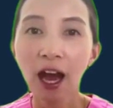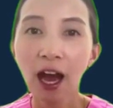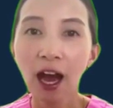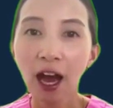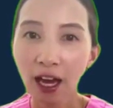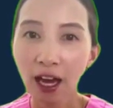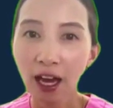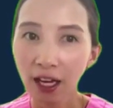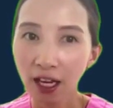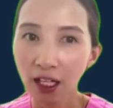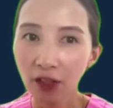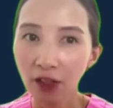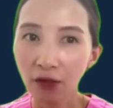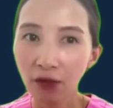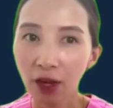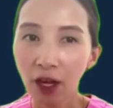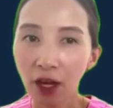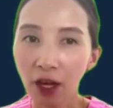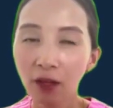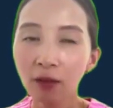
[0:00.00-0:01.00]

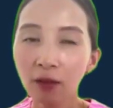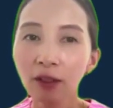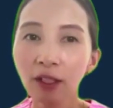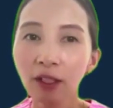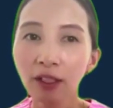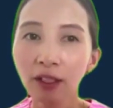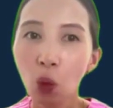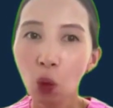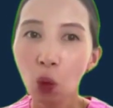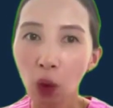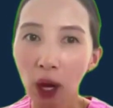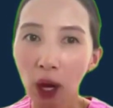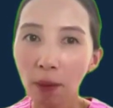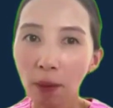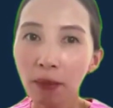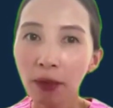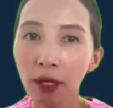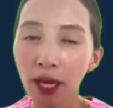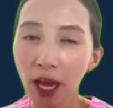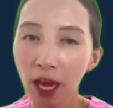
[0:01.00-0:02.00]
identify
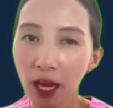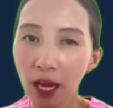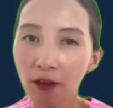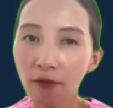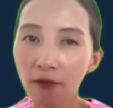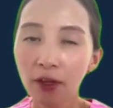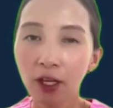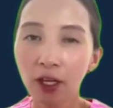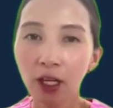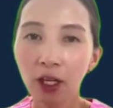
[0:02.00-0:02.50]
one behavior